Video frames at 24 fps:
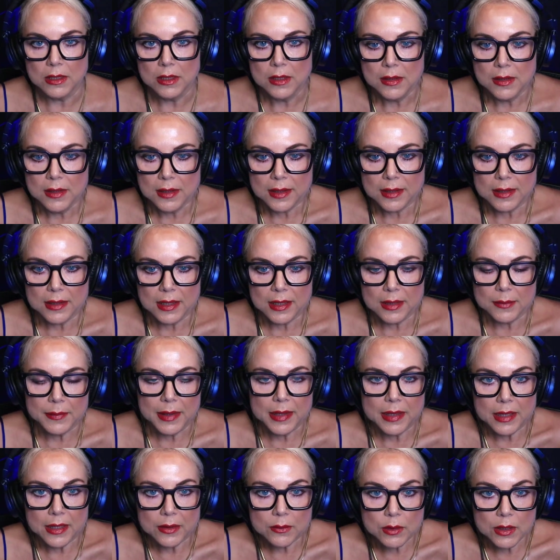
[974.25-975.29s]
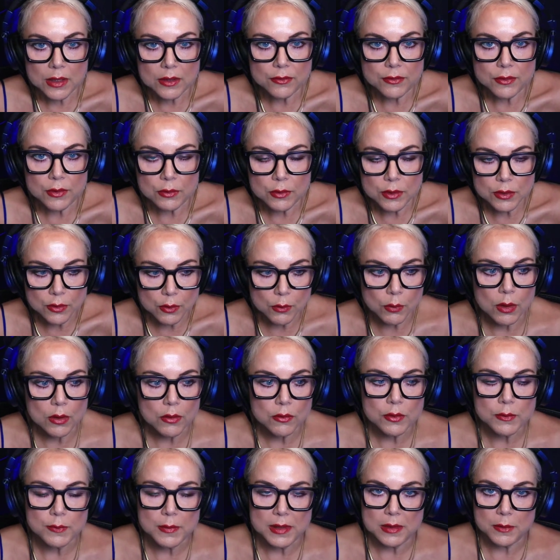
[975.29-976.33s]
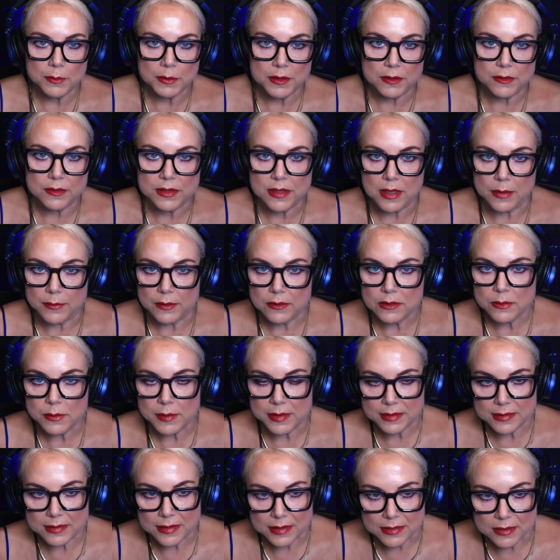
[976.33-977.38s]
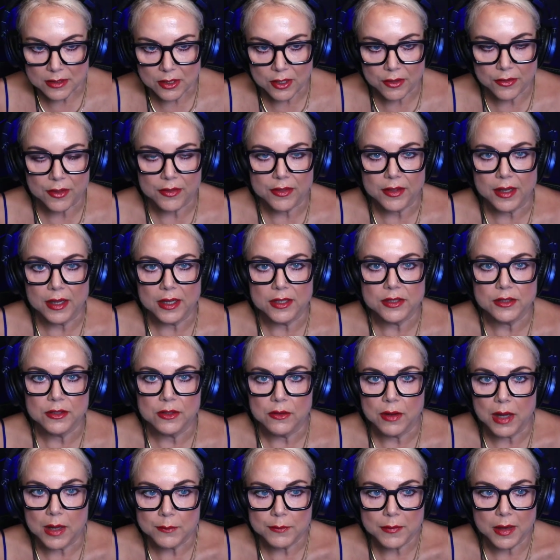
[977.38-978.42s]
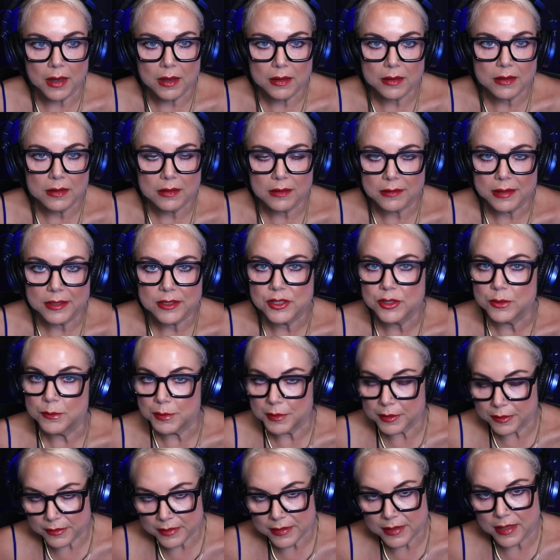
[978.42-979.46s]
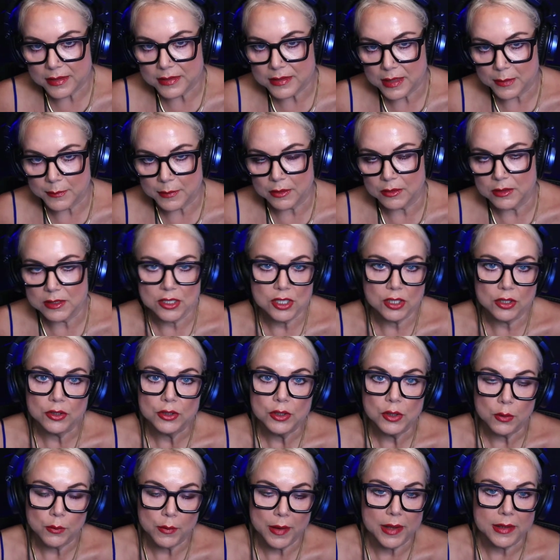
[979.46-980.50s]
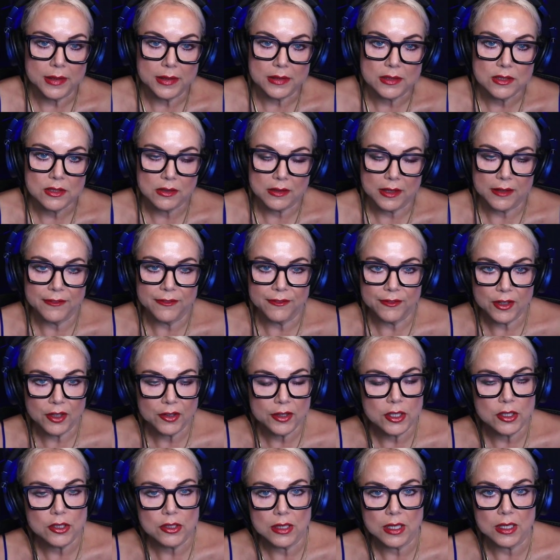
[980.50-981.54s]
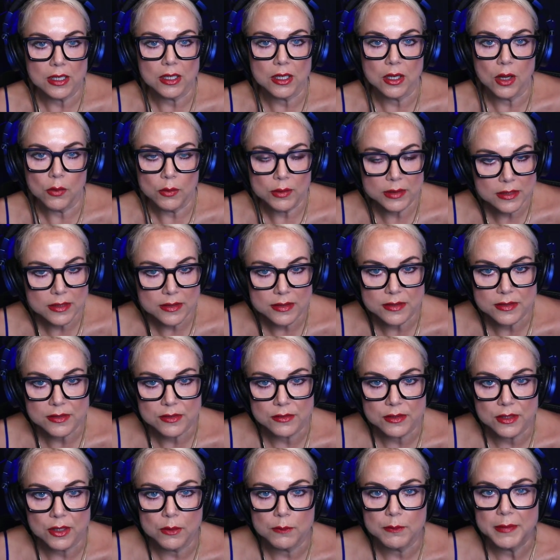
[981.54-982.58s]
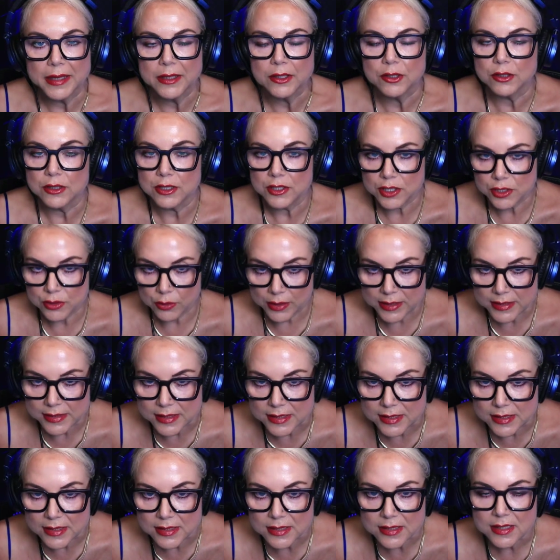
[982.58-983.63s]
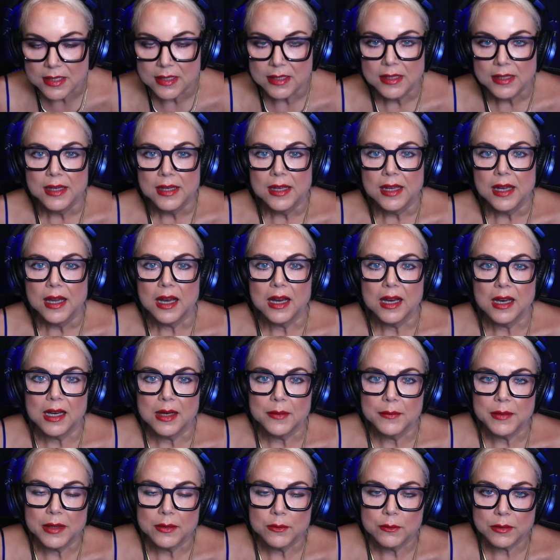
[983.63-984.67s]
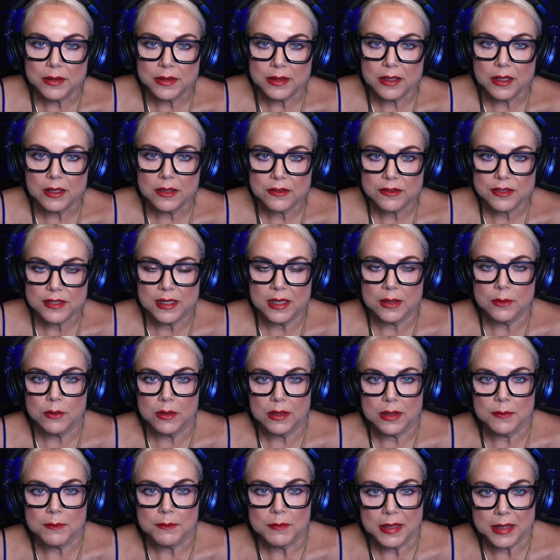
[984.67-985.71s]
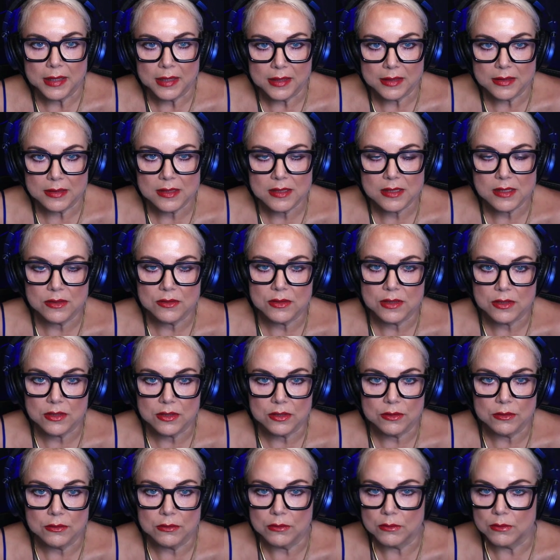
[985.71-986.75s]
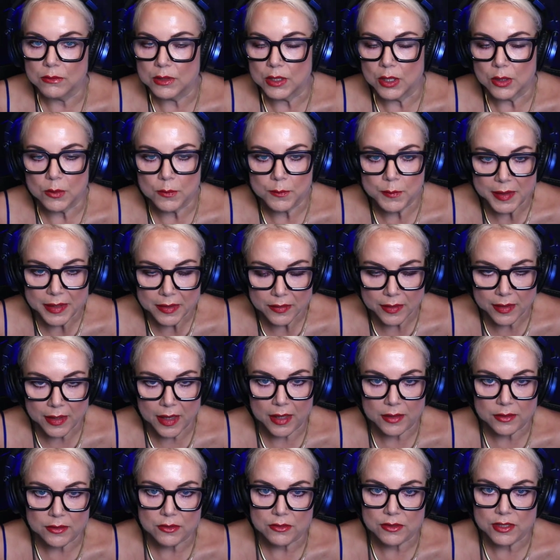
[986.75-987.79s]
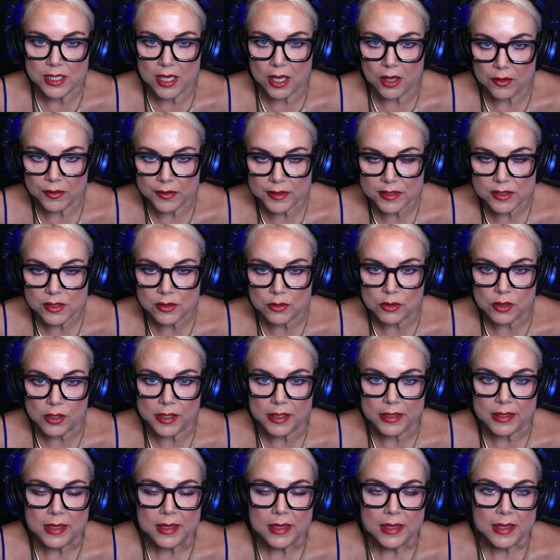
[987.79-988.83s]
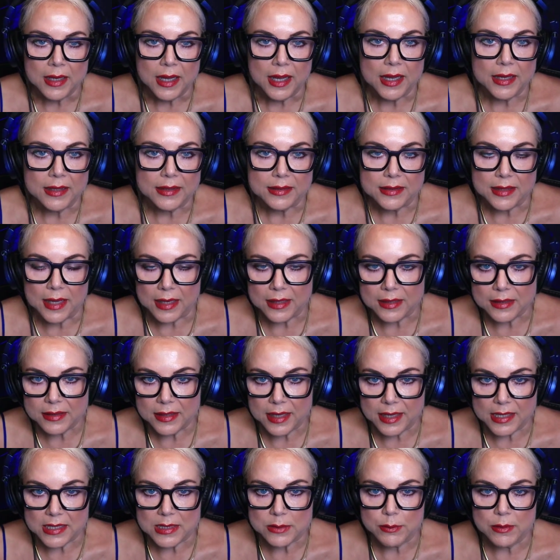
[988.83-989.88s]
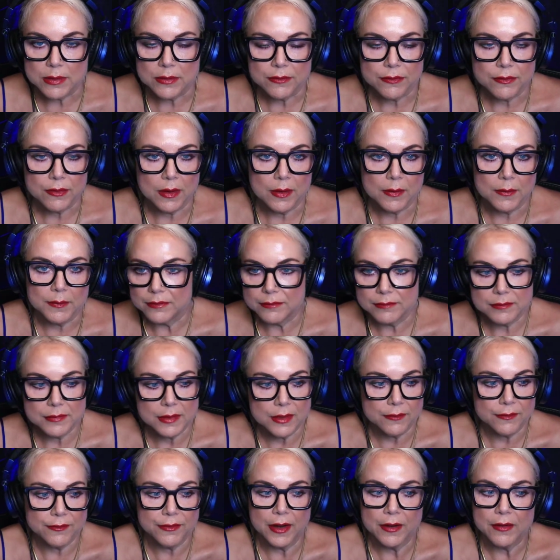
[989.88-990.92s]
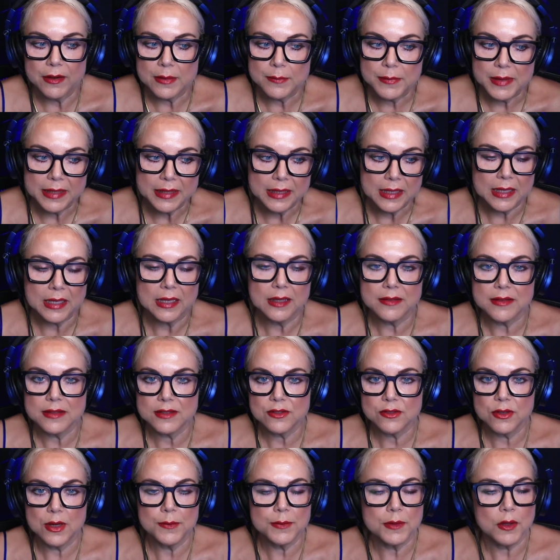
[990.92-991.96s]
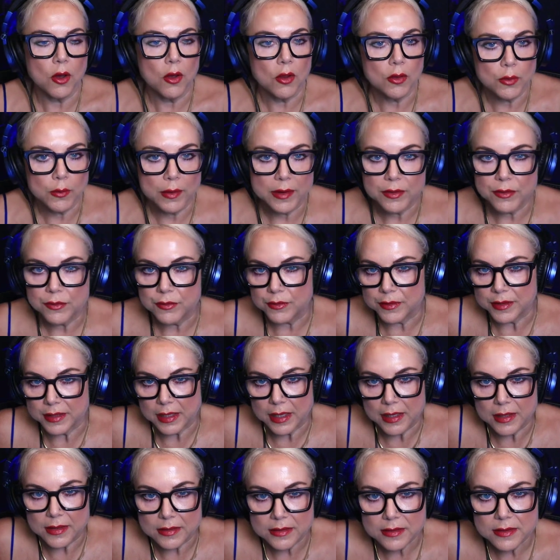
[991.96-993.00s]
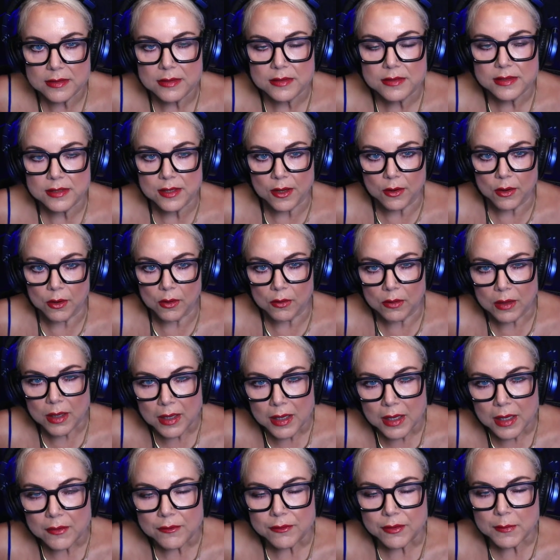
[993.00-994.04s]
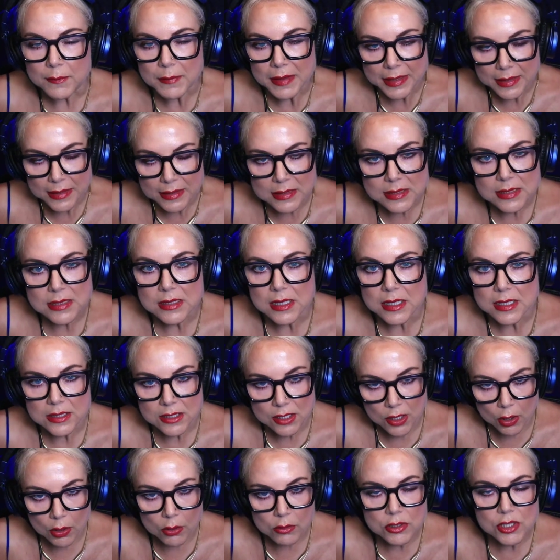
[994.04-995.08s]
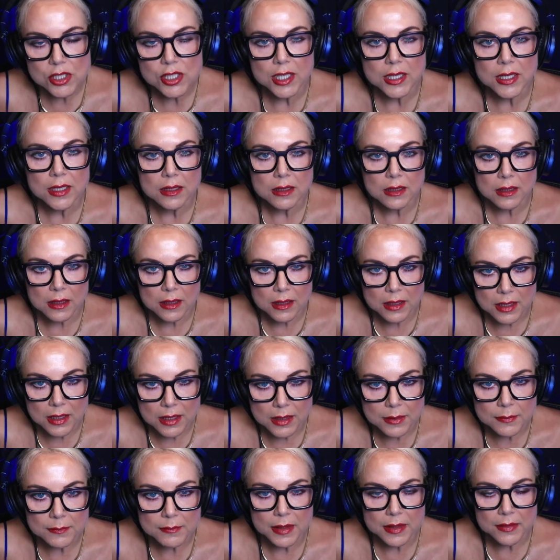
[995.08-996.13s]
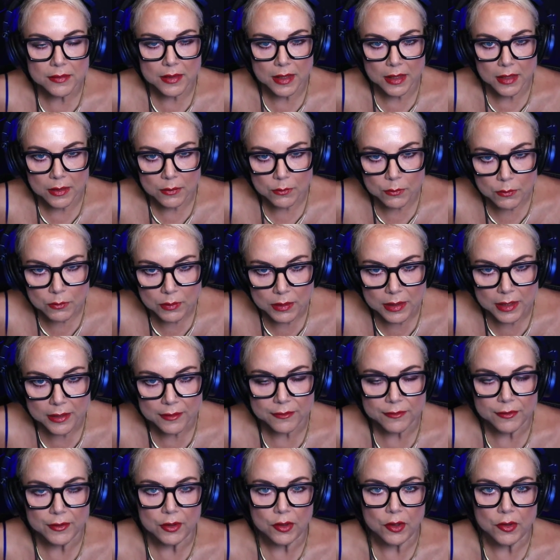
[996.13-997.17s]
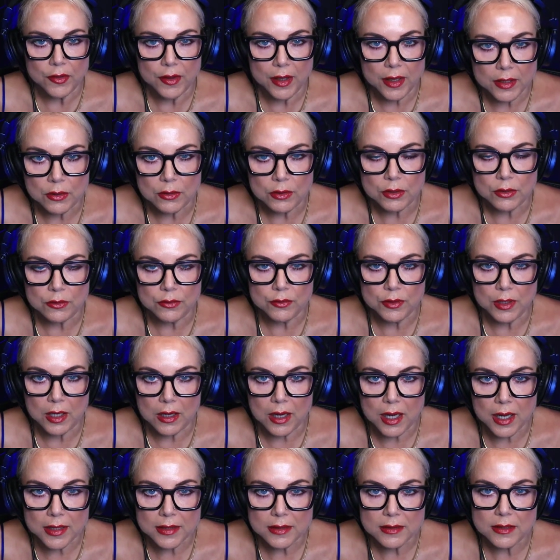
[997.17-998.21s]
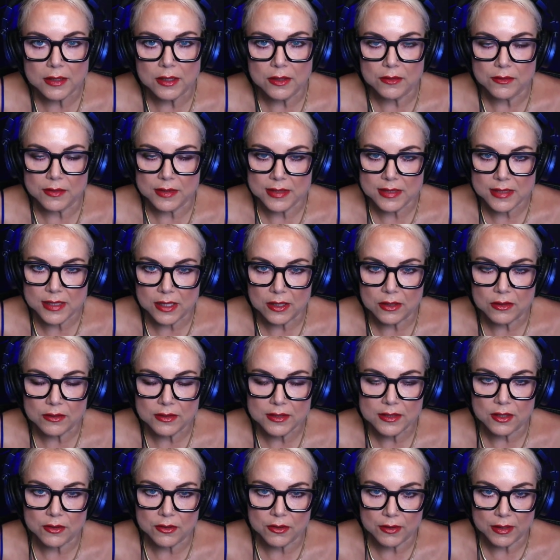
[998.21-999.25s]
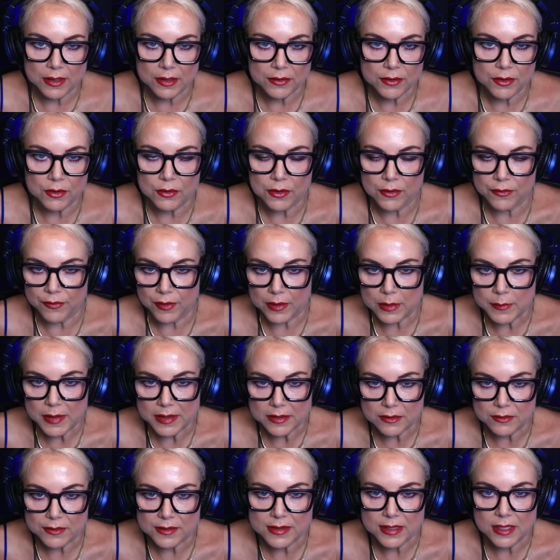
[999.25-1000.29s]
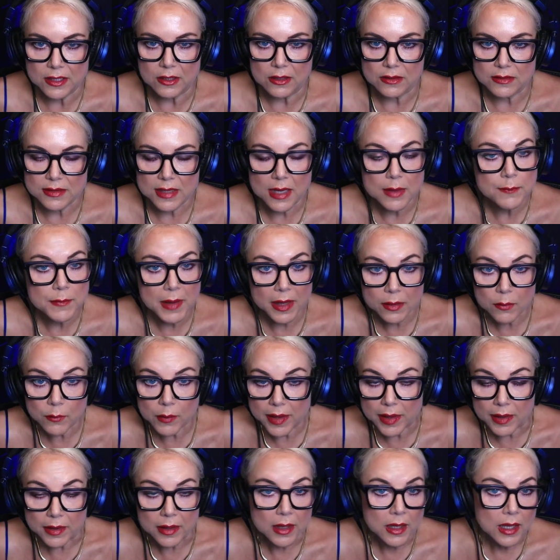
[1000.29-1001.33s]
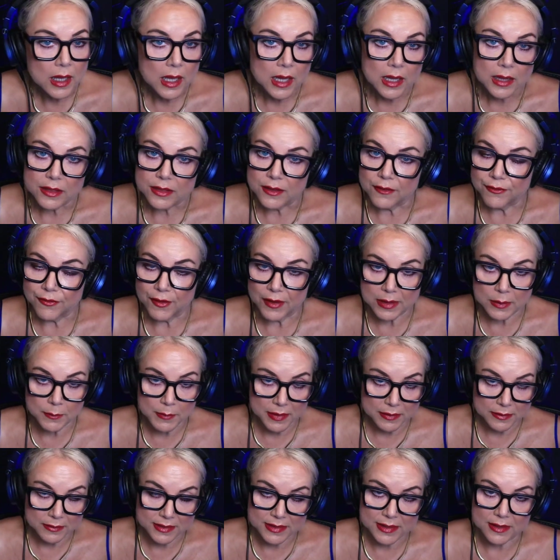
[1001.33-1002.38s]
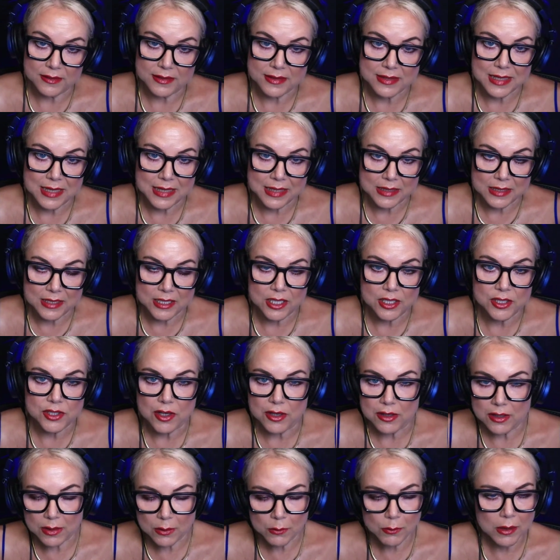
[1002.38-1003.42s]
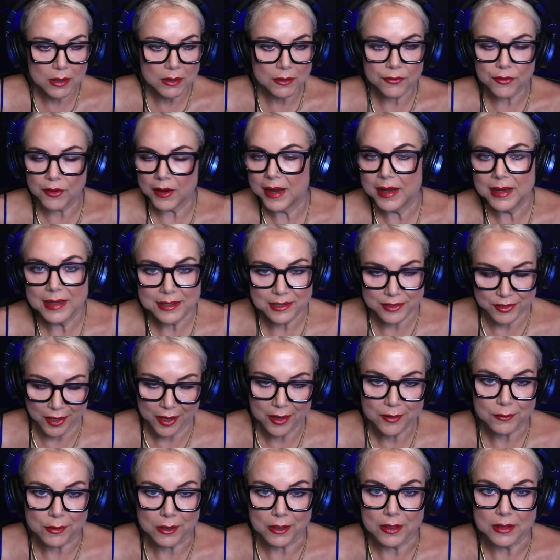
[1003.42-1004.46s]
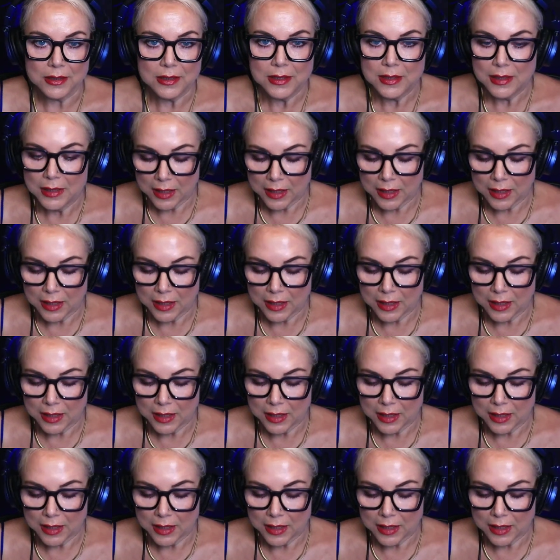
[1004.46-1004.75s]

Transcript: Yeah. Um, and if you do work with me to produce demos, because that's another thing I do, I'm not going to let you produce that demo until you're ready, until I feel mm-hmm. that mm. you're going to go into the studio, make good choices, um, and really understand what it means to to you know be the actor, tell the story, and get engagement from the very beginning of the script all the way through the end. So for me, it's it's coaching, um, and then when I feel that you've got you know the skills underneath you, the fundamental skills. And by the way, the fundamental skills that I teach are going to work for any genre.